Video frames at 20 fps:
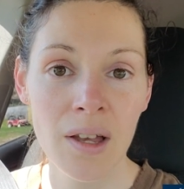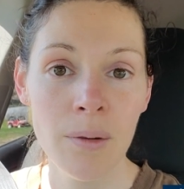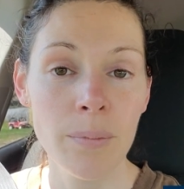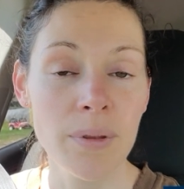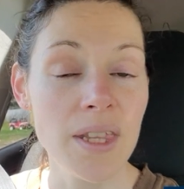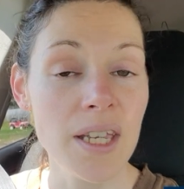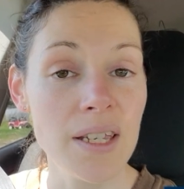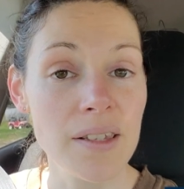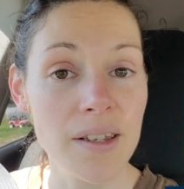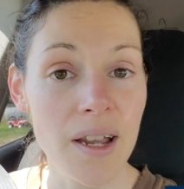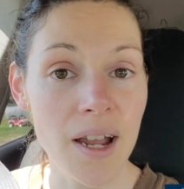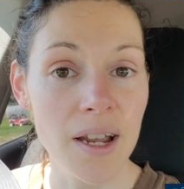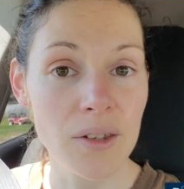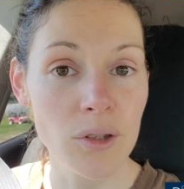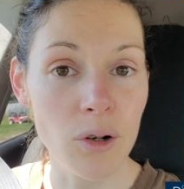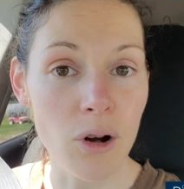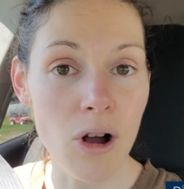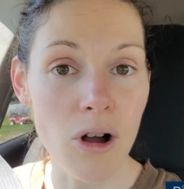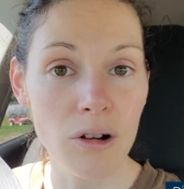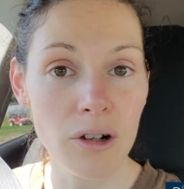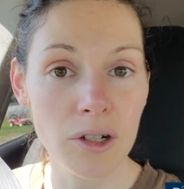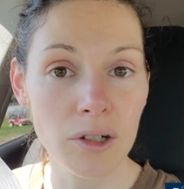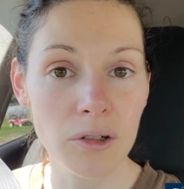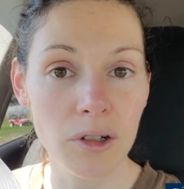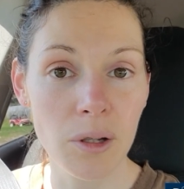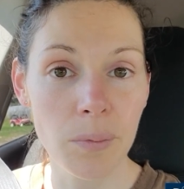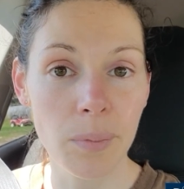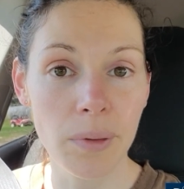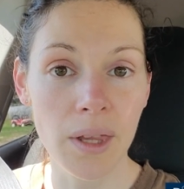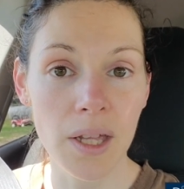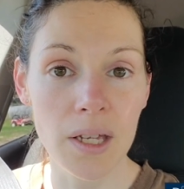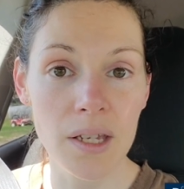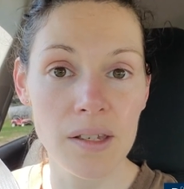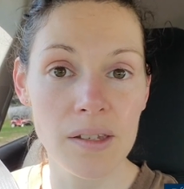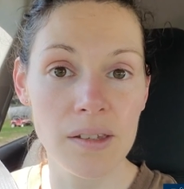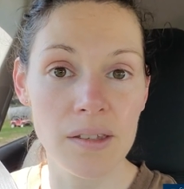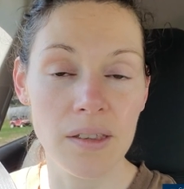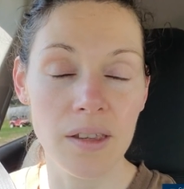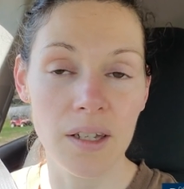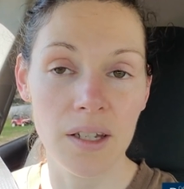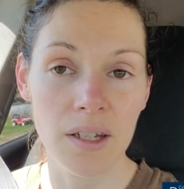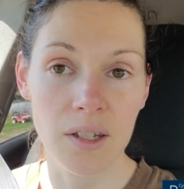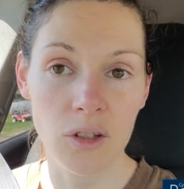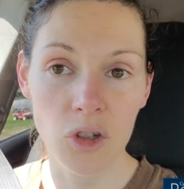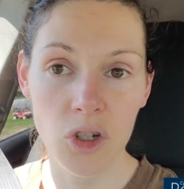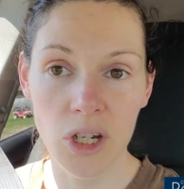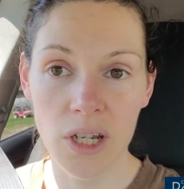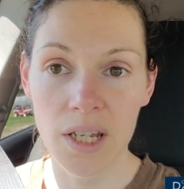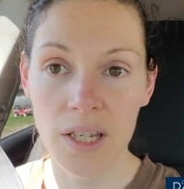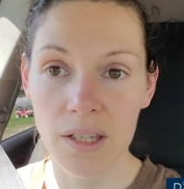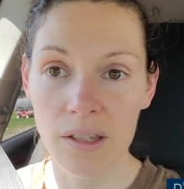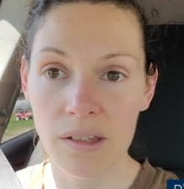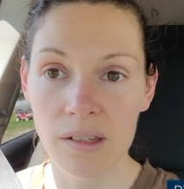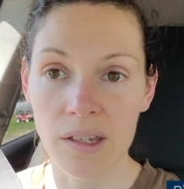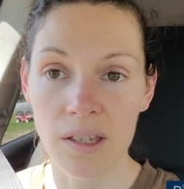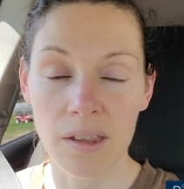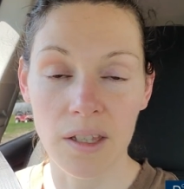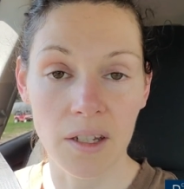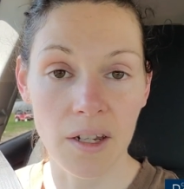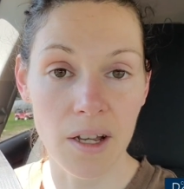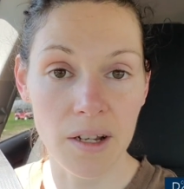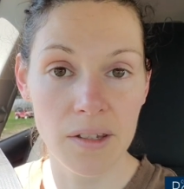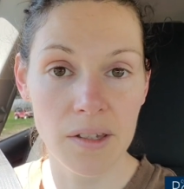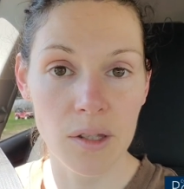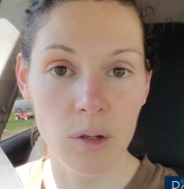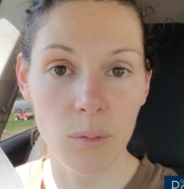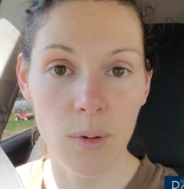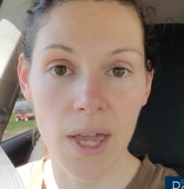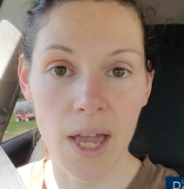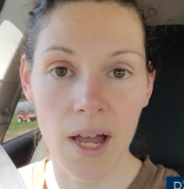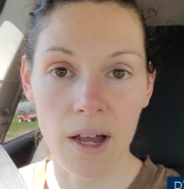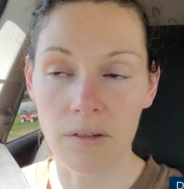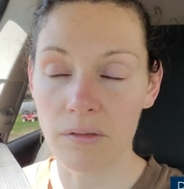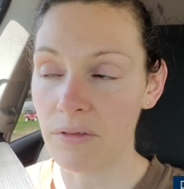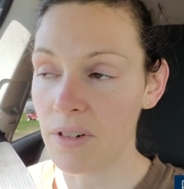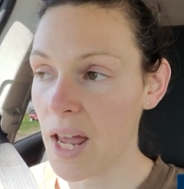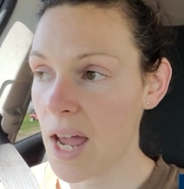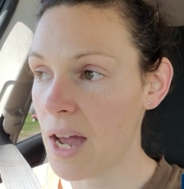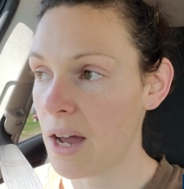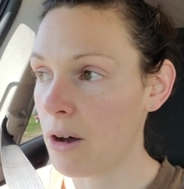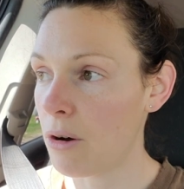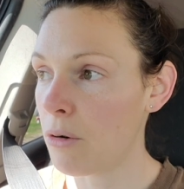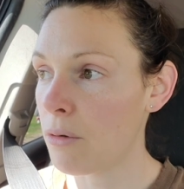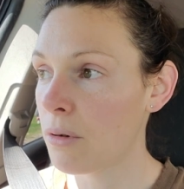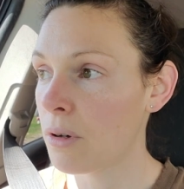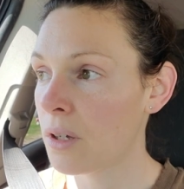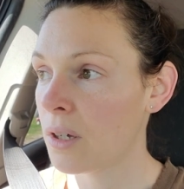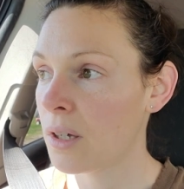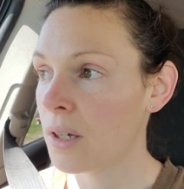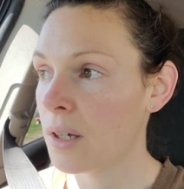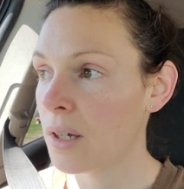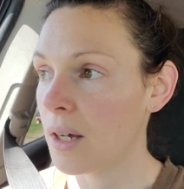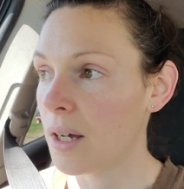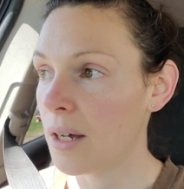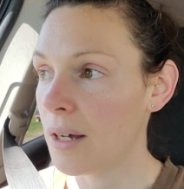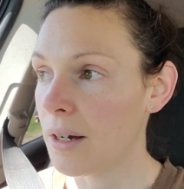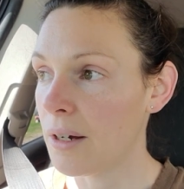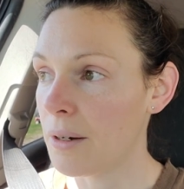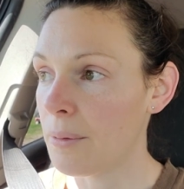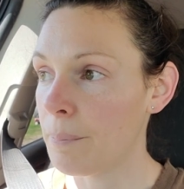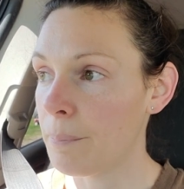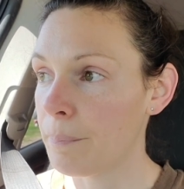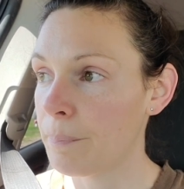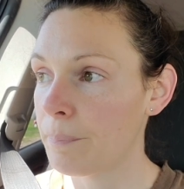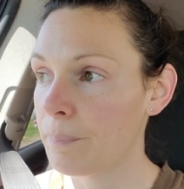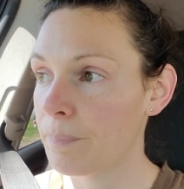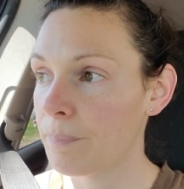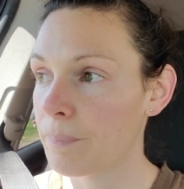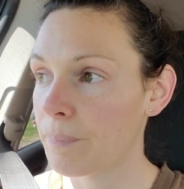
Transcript: But these guys are all gonna replace the chickens and the ducks that we have now. Um,